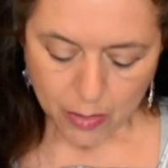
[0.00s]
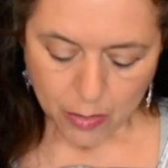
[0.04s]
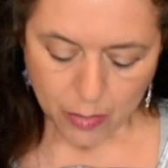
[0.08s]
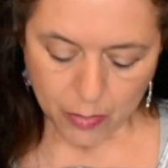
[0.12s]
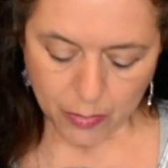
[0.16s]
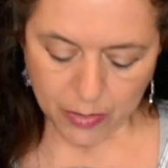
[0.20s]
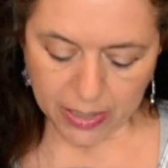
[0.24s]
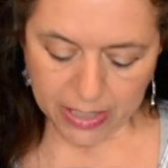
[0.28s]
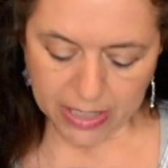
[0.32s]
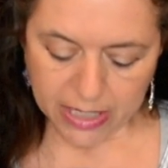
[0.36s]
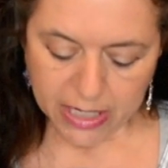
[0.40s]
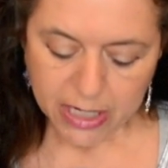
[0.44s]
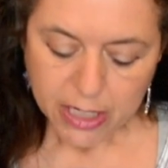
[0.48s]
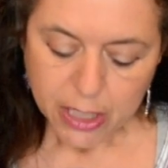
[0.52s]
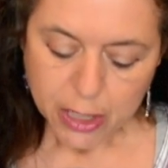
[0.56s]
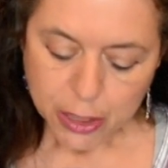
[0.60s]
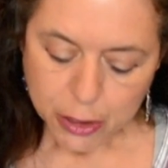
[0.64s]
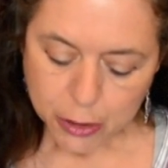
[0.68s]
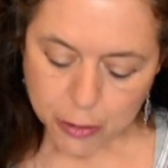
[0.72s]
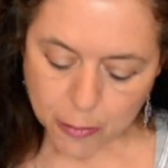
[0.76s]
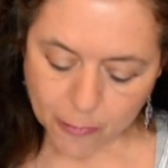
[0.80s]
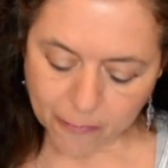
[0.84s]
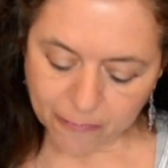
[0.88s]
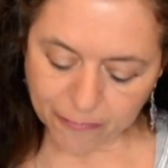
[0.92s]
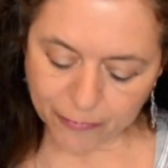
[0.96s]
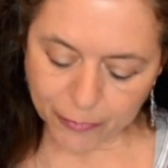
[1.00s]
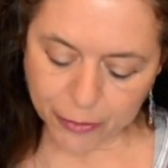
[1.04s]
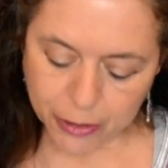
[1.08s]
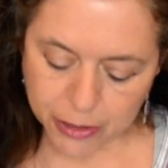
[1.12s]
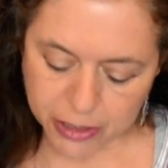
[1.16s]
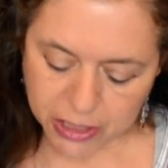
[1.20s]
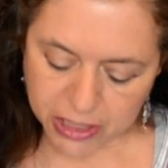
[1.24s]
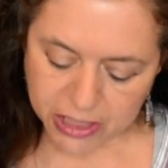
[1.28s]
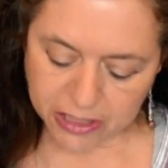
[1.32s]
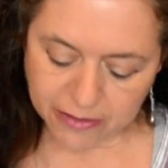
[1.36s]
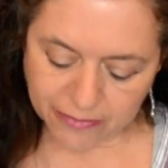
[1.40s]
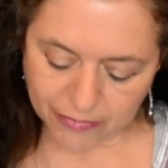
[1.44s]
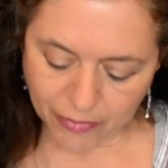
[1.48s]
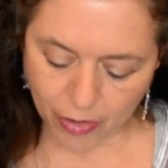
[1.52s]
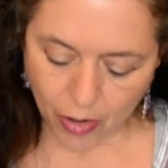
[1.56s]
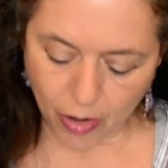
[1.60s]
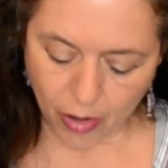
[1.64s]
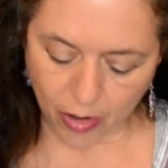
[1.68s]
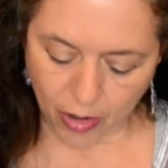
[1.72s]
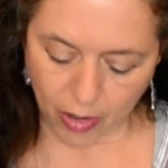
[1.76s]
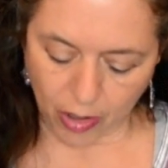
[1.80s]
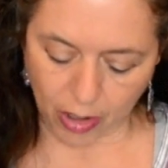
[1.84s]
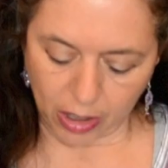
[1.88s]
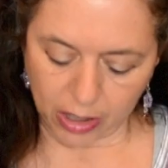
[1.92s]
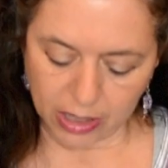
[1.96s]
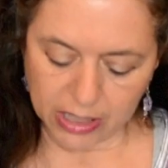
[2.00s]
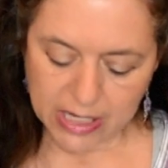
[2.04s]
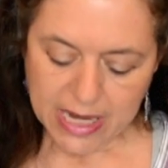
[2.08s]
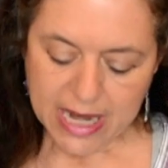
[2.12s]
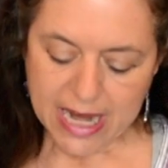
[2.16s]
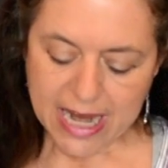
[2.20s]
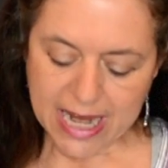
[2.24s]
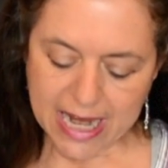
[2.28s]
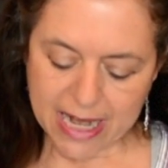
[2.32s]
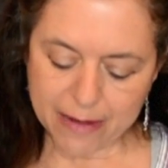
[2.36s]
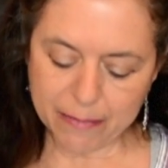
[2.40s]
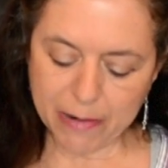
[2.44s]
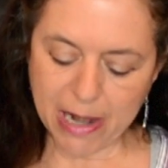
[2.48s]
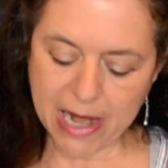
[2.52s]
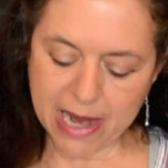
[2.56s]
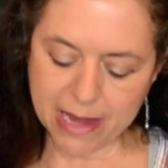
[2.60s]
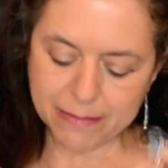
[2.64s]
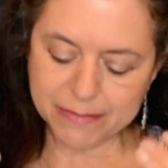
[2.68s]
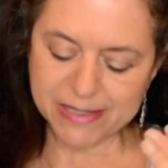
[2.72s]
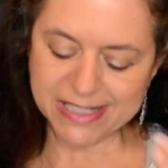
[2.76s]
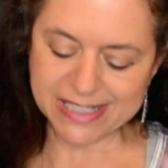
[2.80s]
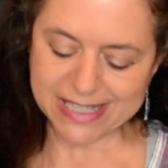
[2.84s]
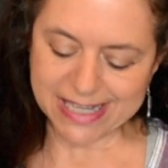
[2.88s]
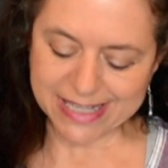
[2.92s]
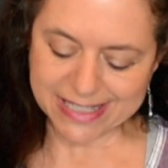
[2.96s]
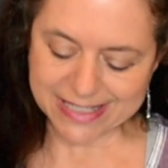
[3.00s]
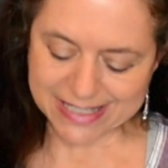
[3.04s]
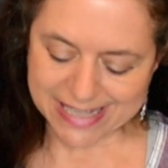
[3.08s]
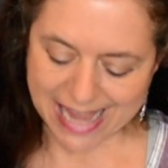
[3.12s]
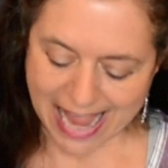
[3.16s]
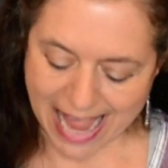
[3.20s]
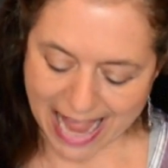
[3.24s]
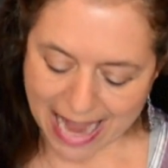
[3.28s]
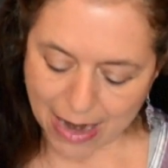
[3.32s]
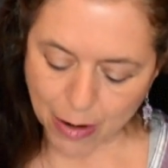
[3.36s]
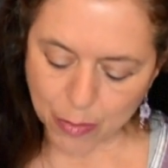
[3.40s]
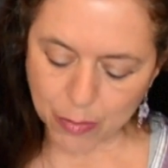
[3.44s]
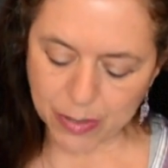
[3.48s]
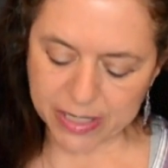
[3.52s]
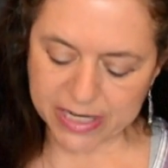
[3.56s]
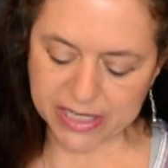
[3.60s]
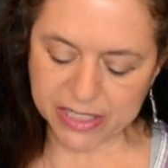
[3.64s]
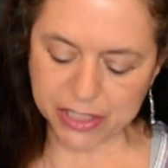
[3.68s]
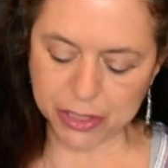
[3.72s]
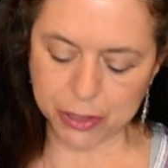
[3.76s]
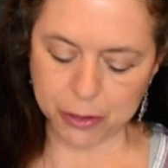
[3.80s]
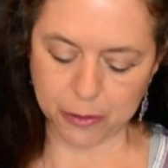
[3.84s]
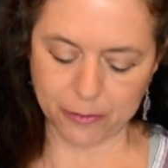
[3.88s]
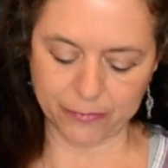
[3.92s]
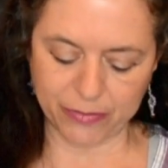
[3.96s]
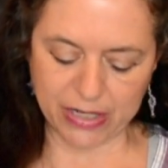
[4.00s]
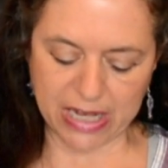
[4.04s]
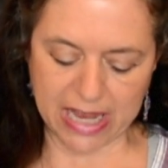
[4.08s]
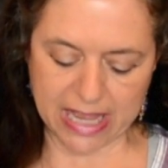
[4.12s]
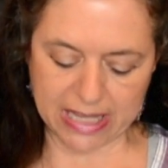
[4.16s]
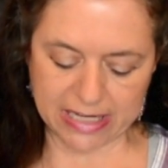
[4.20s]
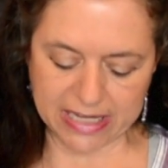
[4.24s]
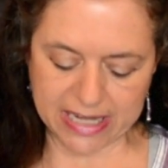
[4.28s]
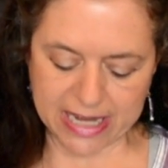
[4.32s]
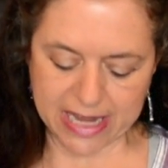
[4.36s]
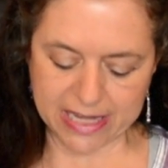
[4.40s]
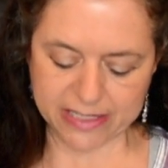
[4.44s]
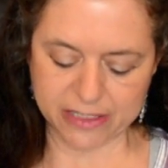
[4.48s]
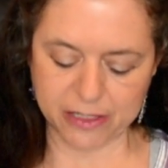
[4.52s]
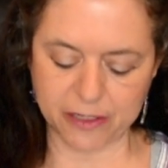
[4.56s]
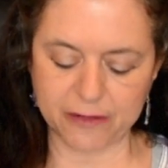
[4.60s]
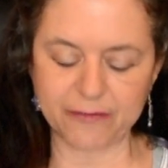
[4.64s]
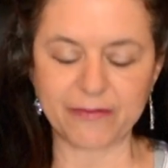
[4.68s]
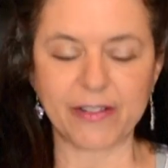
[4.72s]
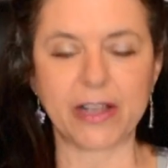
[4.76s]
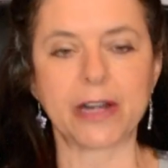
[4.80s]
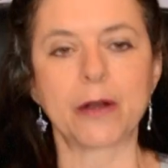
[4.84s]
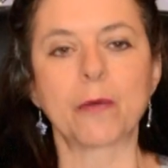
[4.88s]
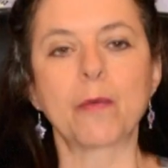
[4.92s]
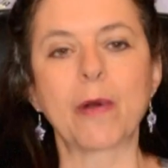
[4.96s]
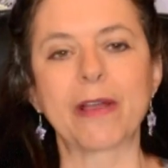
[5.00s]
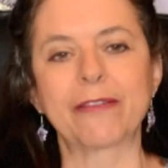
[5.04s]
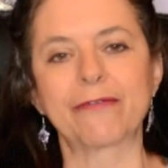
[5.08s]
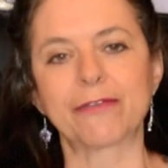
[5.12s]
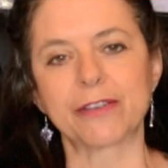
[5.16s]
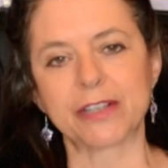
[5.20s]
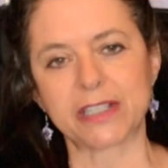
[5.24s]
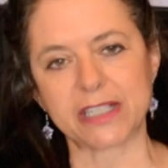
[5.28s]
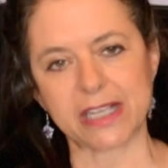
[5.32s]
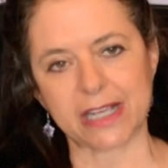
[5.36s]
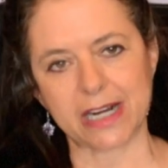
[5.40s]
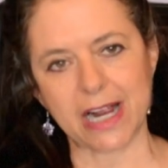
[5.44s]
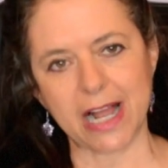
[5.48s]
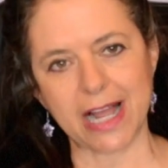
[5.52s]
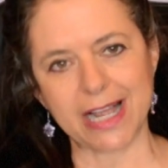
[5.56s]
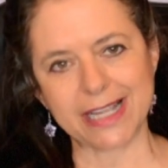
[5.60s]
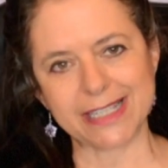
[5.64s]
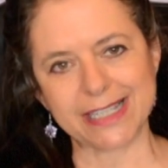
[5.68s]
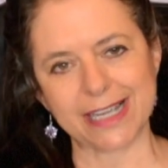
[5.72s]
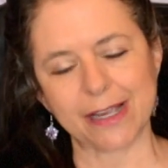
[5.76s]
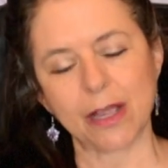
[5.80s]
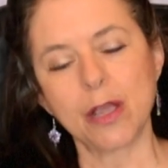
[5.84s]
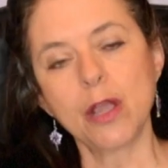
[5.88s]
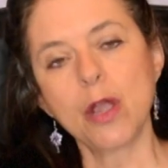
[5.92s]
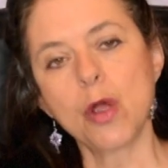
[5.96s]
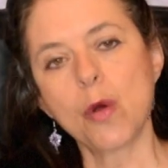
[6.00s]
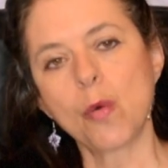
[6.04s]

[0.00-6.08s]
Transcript: Okay, so first of all, Abraham sends out his servant Eliezer to find a wife for his son Isaac.